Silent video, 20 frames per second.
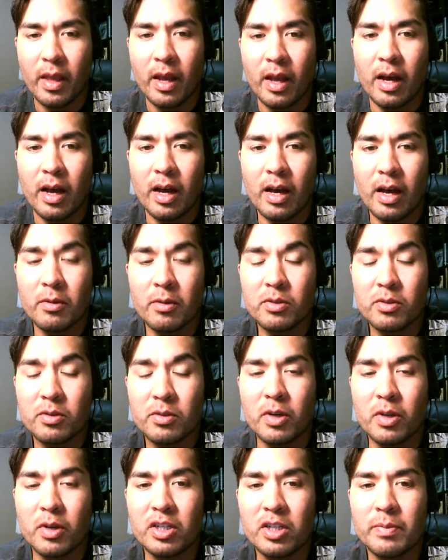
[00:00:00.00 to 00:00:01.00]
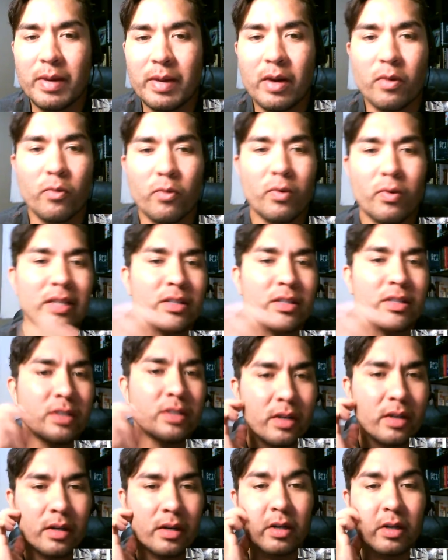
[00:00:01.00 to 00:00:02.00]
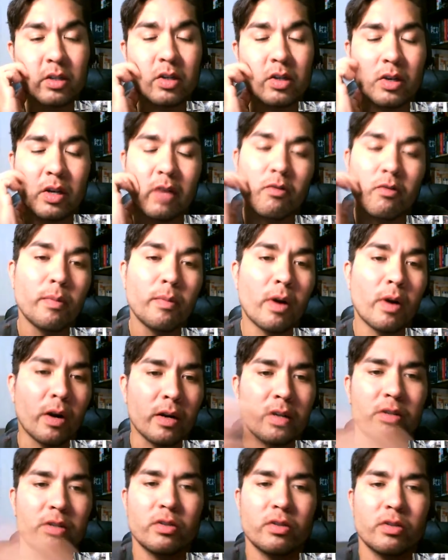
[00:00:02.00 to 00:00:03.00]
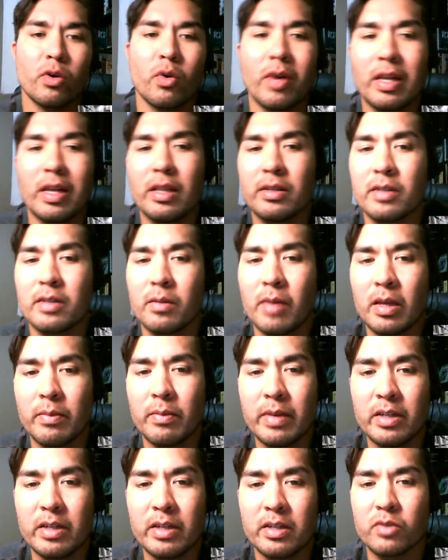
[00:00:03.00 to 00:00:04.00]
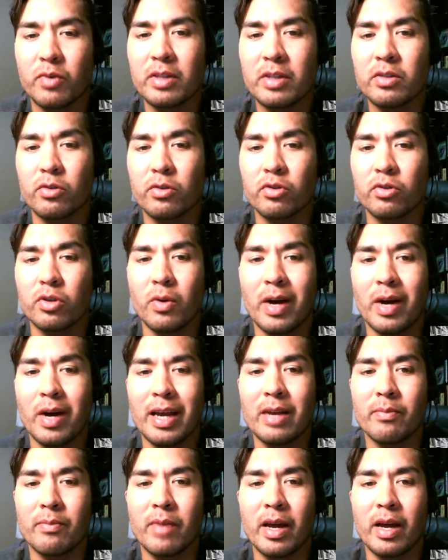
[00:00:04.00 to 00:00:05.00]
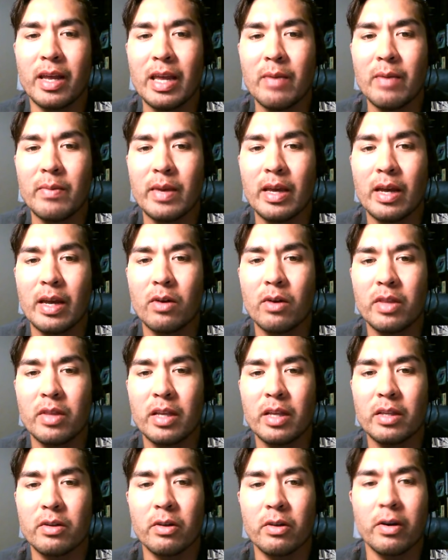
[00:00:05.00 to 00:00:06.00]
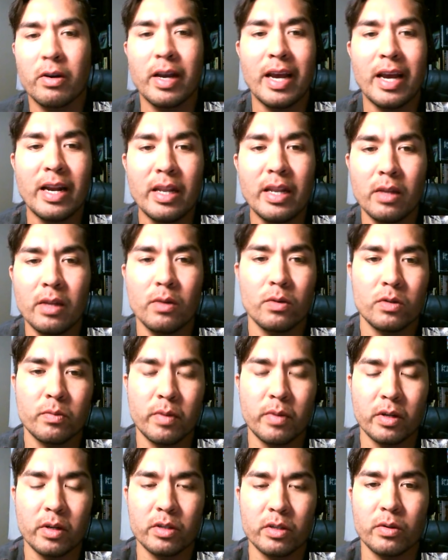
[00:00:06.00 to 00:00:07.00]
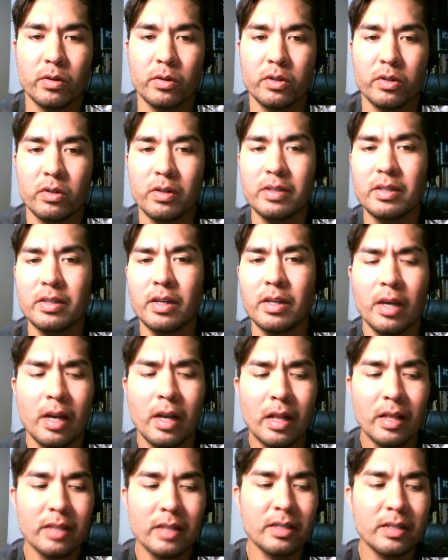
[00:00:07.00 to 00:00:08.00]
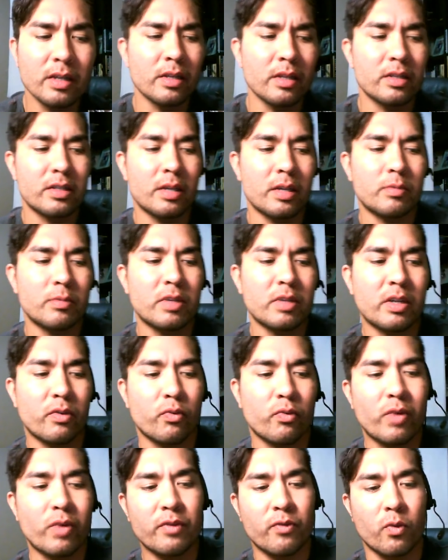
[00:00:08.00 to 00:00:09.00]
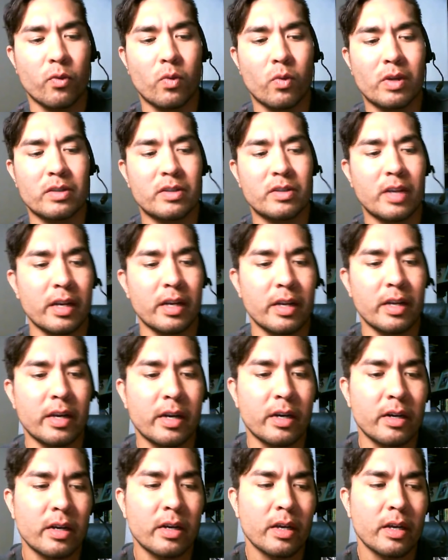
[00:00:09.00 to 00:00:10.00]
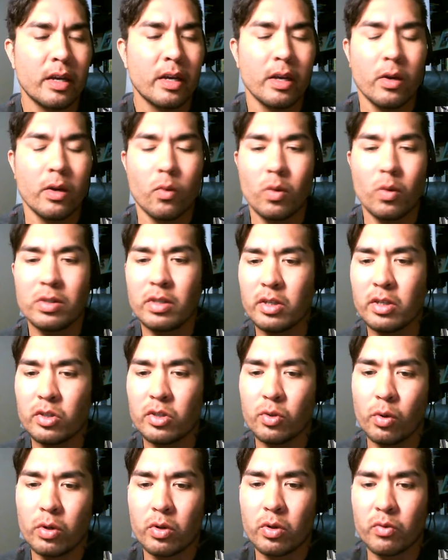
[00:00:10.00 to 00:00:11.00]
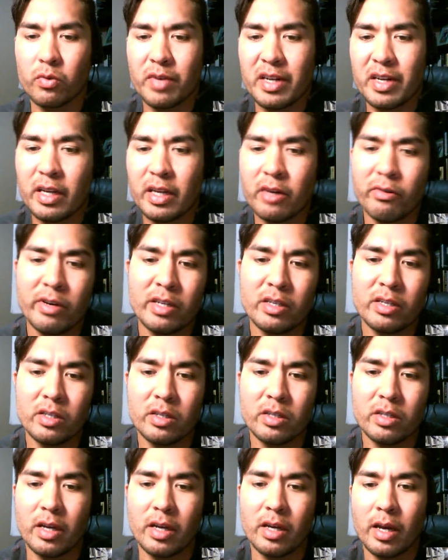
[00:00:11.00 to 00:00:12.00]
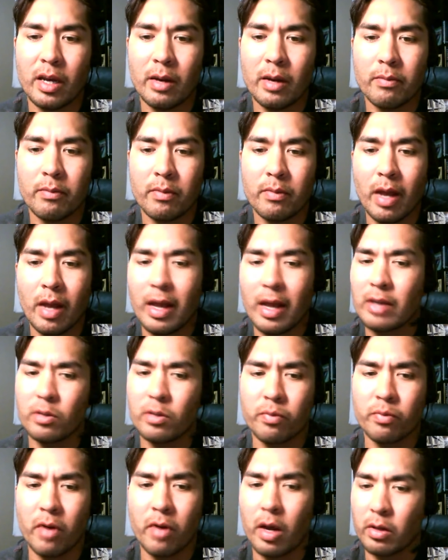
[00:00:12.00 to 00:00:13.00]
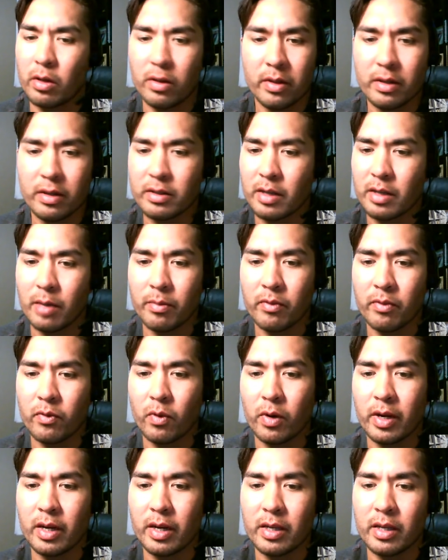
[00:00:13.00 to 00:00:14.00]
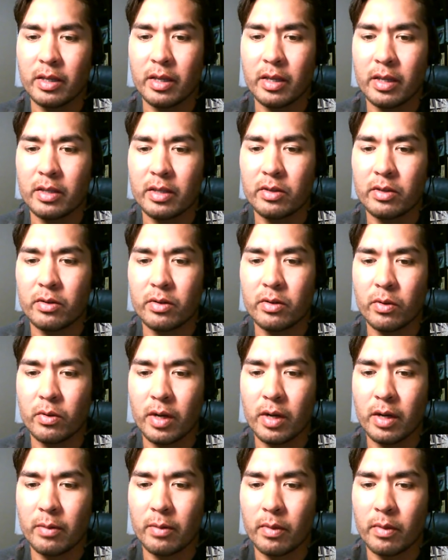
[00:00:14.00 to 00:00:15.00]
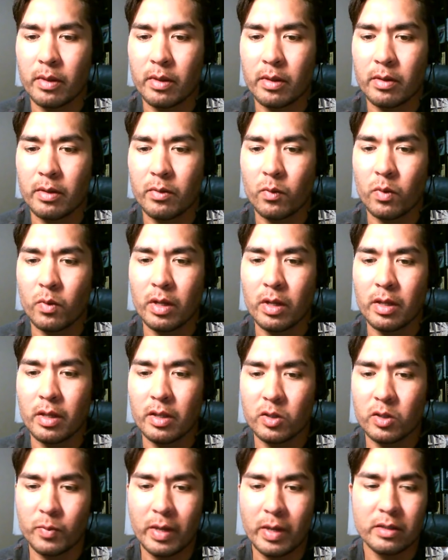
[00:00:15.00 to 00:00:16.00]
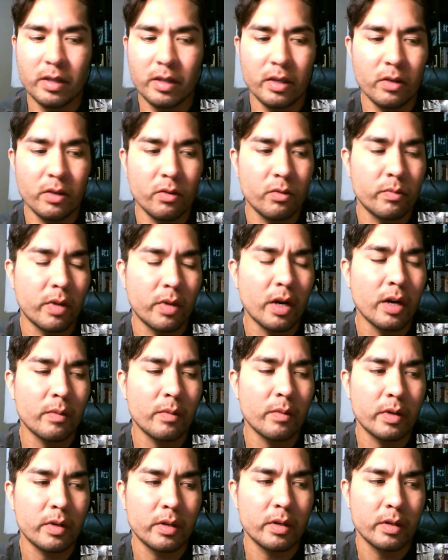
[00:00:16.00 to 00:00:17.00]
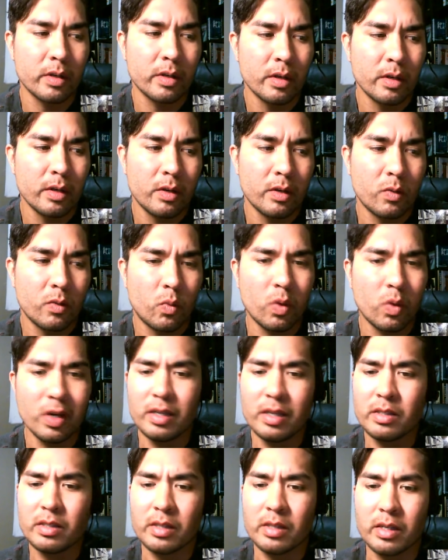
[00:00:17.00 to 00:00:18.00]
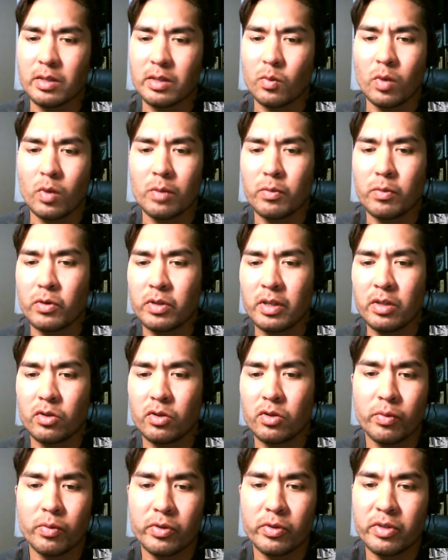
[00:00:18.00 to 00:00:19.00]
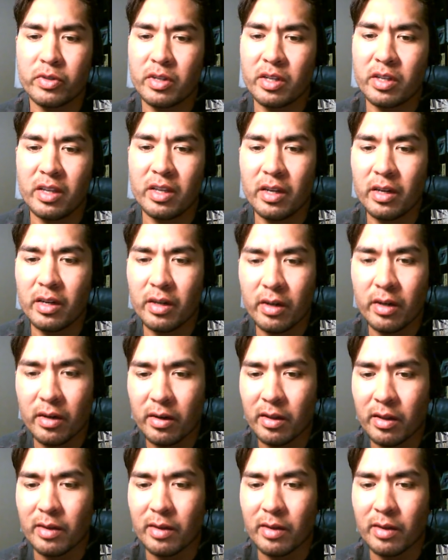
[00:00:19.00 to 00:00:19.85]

Um, there's some questions about rents. Here's a, a remark. So in the Sun by the Beach says rents are so high in Miami. I don't think there are any used bookstores. So let's let's get on the subject of rent for one second here. What's the historical rent increase? Um, I guess you probably looked this up before getting into um, what, the space that you bought. But what is it? Is it one percent, two percent a year?